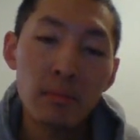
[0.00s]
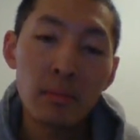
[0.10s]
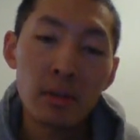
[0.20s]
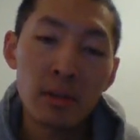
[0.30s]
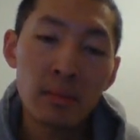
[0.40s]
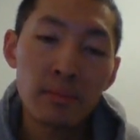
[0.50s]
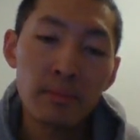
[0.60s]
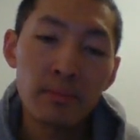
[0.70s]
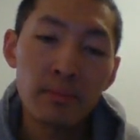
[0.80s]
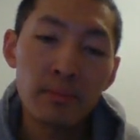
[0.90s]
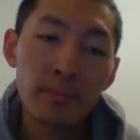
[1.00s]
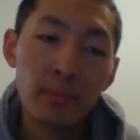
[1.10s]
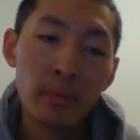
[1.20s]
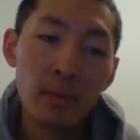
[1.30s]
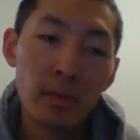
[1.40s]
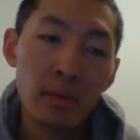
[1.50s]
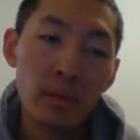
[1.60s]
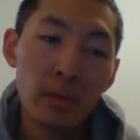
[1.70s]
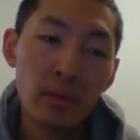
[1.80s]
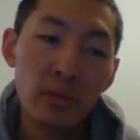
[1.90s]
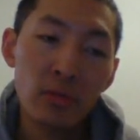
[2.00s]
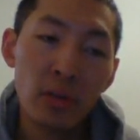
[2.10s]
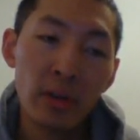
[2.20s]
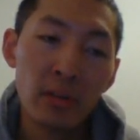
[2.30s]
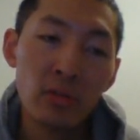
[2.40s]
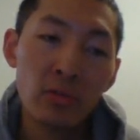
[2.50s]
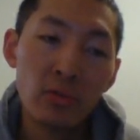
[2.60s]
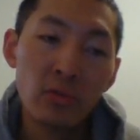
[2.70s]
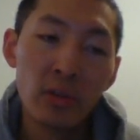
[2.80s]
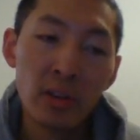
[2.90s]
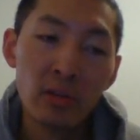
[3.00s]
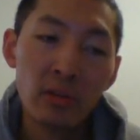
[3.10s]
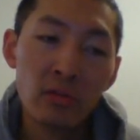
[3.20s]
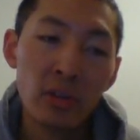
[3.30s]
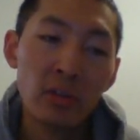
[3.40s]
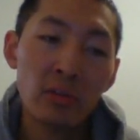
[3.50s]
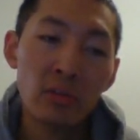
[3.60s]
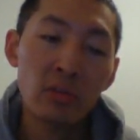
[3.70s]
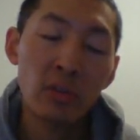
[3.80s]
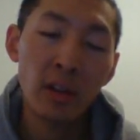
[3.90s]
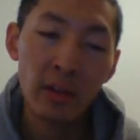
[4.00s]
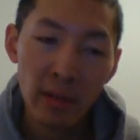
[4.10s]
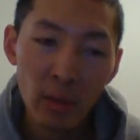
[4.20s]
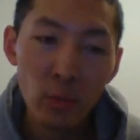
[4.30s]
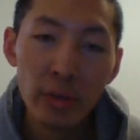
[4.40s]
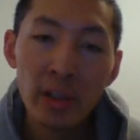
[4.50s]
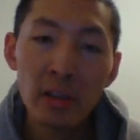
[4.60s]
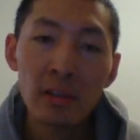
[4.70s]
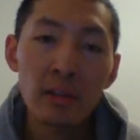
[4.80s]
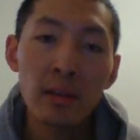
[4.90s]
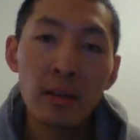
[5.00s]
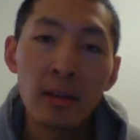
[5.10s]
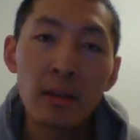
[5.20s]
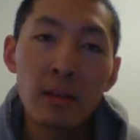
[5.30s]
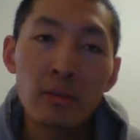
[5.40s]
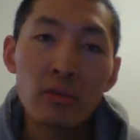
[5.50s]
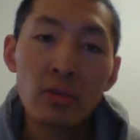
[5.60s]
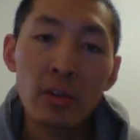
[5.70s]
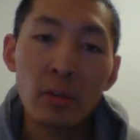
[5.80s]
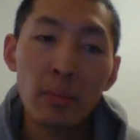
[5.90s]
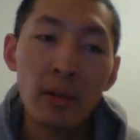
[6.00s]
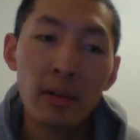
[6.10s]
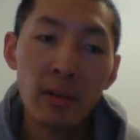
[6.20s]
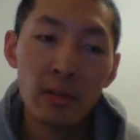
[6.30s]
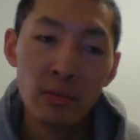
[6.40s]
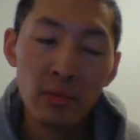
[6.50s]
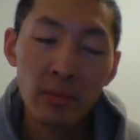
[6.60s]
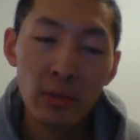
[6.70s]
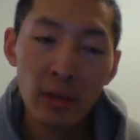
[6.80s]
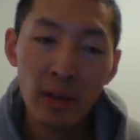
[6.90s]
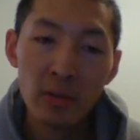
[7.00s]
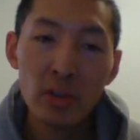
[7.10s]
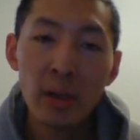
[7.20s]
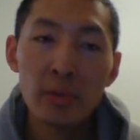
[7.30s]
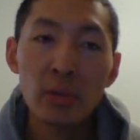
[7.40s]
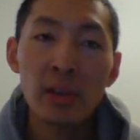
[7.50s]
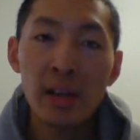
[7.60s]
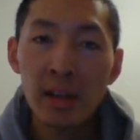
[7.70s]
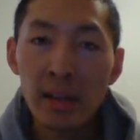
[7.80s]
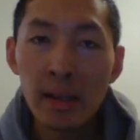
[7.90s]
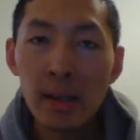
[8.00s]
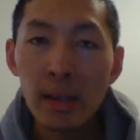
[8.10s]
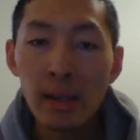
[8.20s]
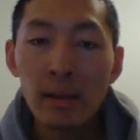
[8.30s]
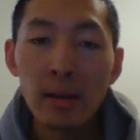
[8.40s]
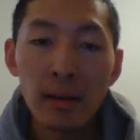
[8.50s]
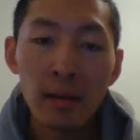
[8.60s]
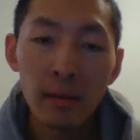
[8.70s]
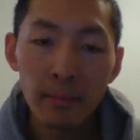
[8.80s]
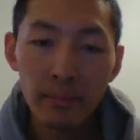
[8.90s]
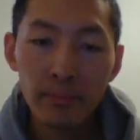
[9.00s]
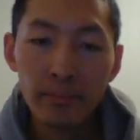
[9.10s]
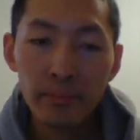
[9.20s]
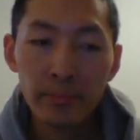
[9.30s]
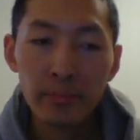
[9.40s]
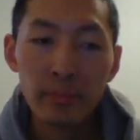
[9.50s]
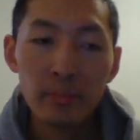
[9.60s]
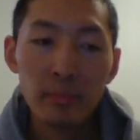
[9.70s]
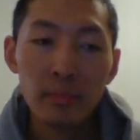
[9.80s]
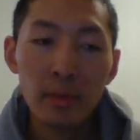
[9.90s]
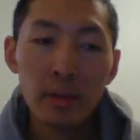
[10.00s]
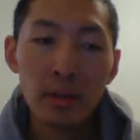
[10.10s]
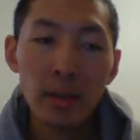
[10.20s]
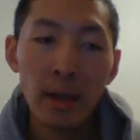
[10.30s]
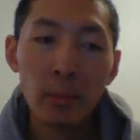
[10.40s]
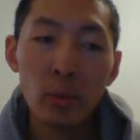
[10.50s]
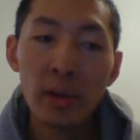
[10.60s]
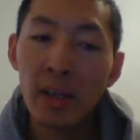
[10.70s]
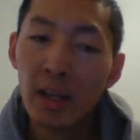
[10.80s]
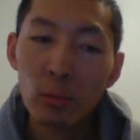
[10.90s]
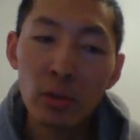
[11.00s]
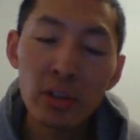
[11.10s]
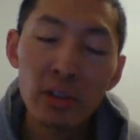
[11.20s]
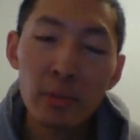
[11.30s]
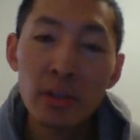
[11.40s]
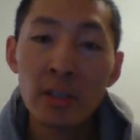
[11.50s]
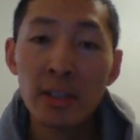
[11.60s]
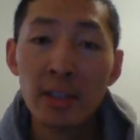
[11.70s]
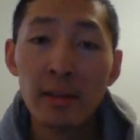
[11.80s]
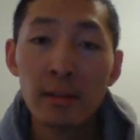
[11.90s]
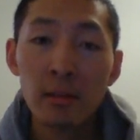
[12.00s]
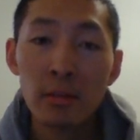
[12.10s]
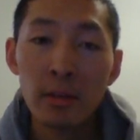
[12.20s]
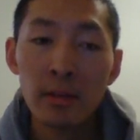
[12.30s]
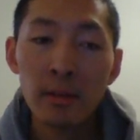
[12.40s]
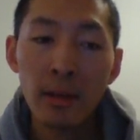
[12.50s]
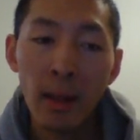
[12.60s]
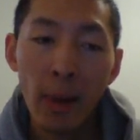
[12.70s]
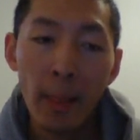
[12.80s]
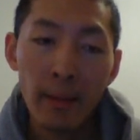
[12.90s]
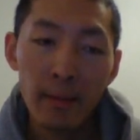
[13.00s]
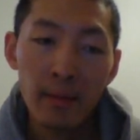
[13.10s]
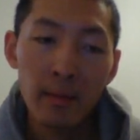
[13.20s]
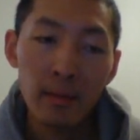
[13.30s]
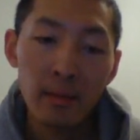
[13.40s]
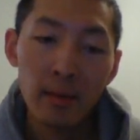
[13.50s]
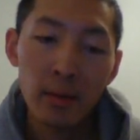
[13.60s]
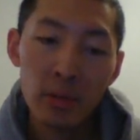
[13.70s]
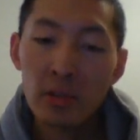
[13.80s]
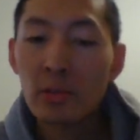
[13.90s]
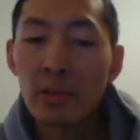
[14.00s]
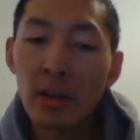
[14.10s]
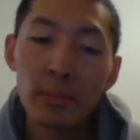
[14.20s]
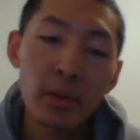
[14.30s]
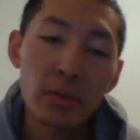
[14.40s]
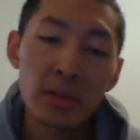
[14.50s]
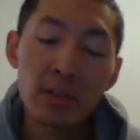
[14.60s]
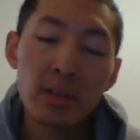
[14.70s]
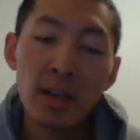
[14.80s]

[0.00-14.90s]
trying to do a lot of networking and trying to apply for a lot of jobs online. Um, I've only had one interview since I got here, and I was turned down because I didn't have enough experience.